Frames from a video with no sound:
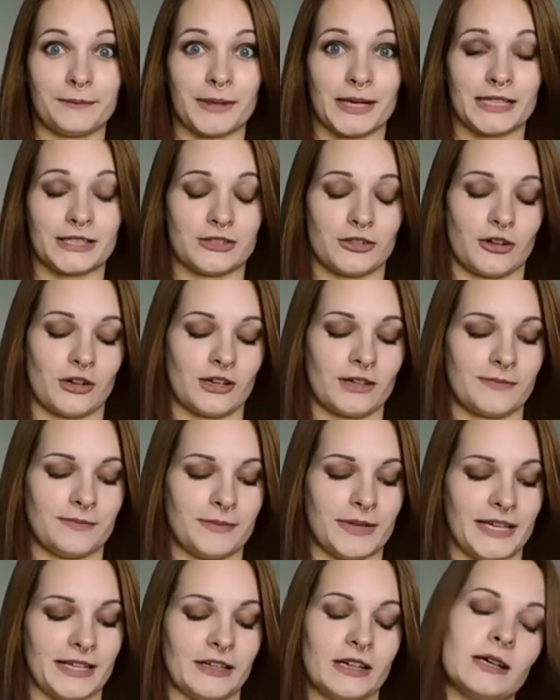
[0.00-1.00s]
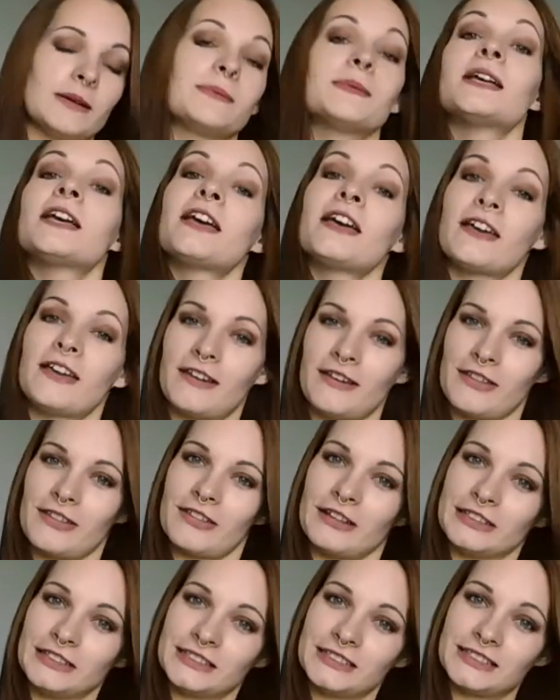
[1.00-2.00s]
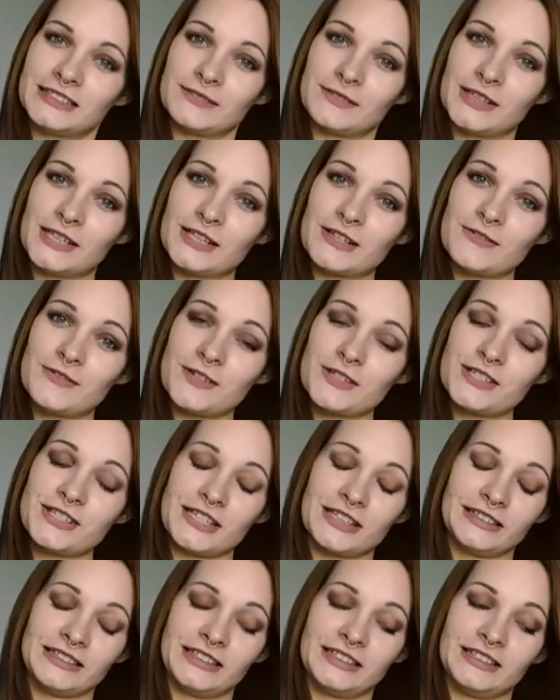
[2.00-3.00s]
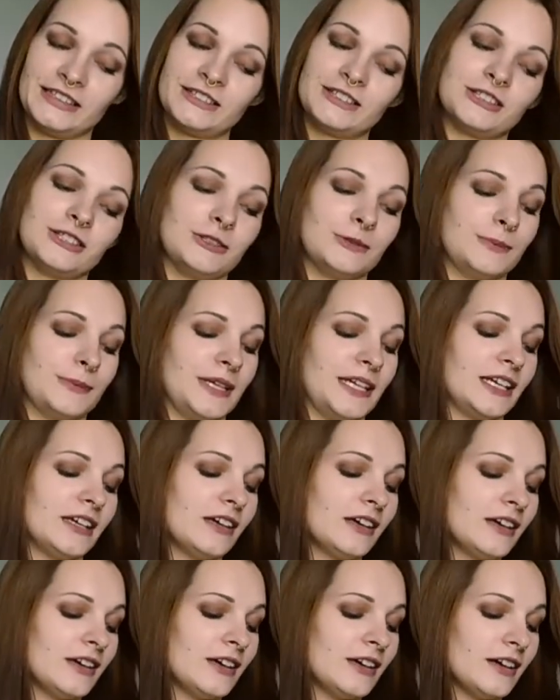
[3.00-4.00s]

by Tarte Makeup. Thanks Severa for sending it to me.